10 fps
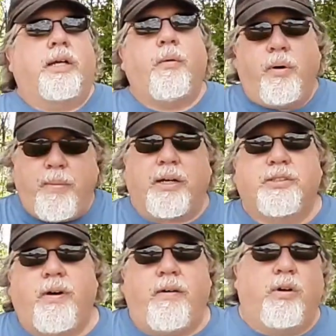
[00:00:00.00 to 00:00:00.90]
Okay, welcome back to
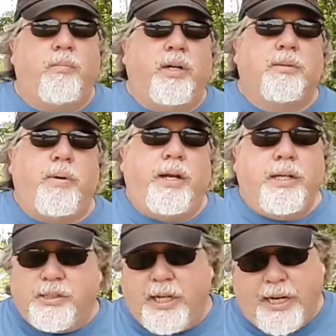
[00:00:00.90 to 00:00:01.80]
Survival on a Budget Made
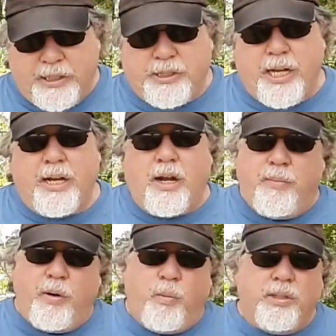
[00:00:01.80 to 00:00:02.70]
Easy. Like I said,
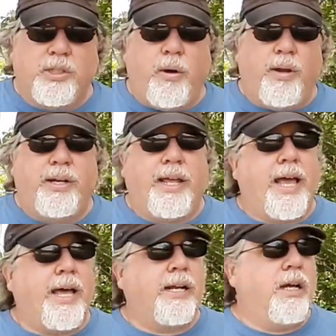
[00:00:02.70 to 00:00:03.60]
I'm in Winslow,
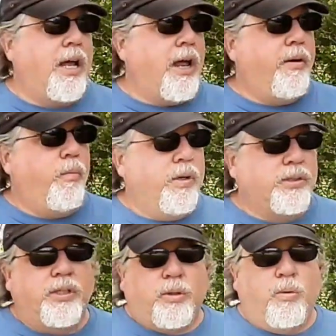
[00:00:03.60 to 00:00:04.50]
Indiana at
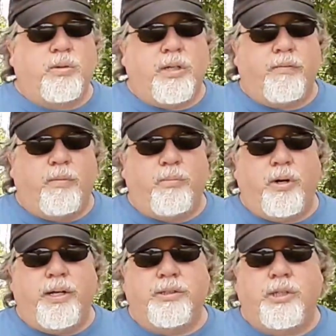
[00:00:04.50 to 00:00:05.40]
Winslow's Old Covered
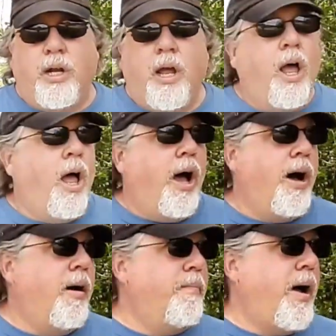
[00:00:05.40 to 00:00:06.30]
Bridge.
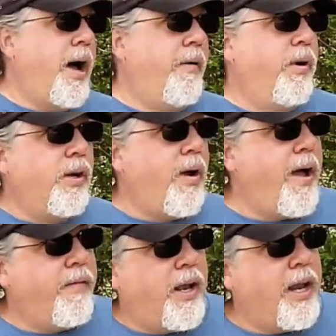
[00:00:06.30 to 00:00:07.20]
Um, I really don't
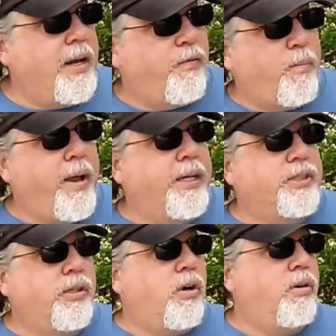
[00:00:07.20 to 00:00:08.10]
have a lot of
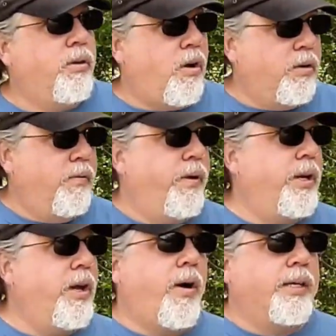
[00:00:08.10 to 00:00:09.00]
information on, on the
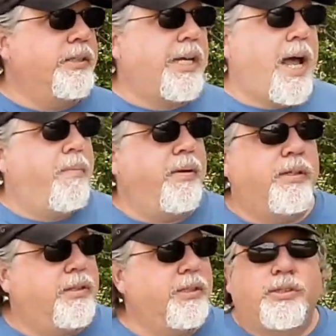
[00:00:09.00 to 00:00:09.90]
video. I just
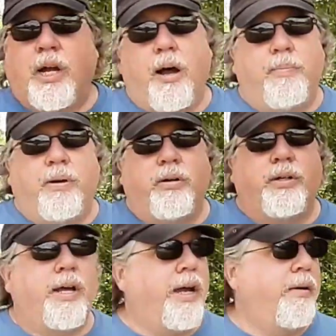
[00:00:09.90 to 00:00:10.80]
happened to stop here
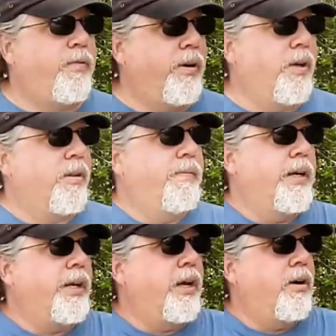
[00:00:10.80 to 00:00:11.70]
today for another
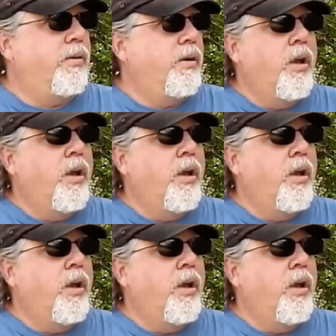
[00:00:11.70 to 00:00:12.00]
video.